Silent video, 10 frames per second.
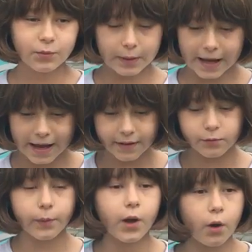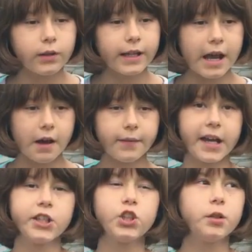We have we only have
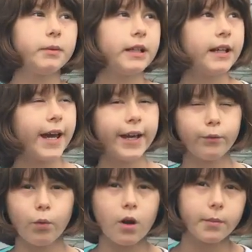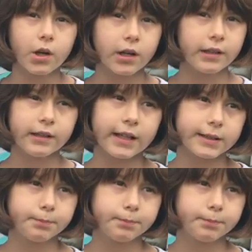HEB and Walmart, and that's